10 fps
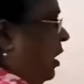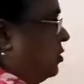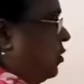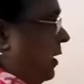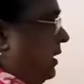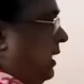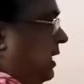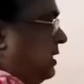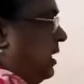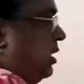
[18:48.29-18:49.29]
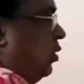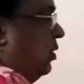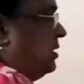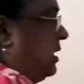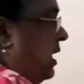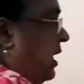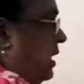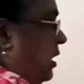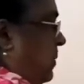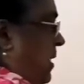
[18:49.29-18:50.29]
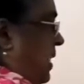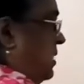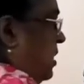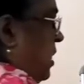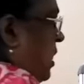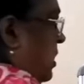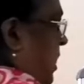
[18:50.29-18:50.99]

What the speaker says: So when E0 is there, it means the